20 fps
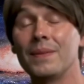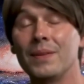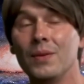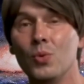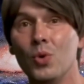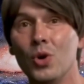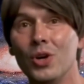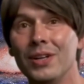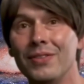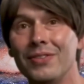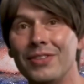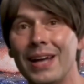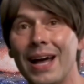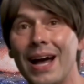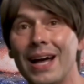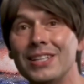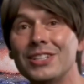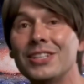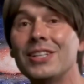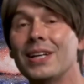What if the
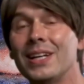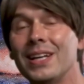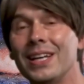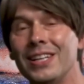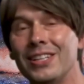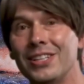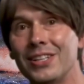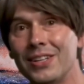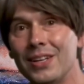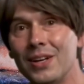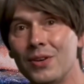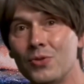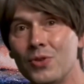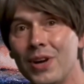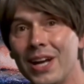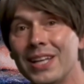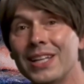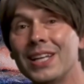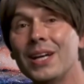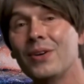answer isn't a
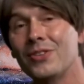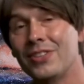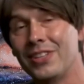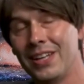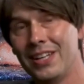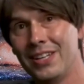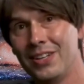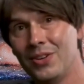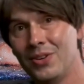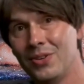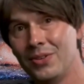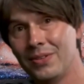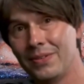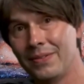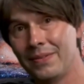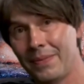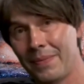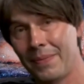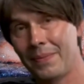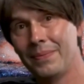radio signal,
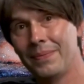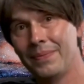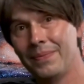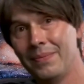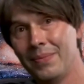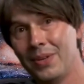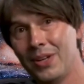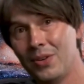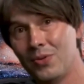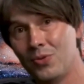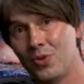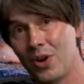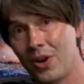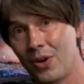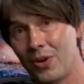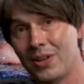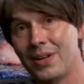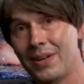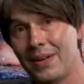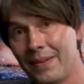but a
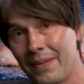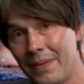rock?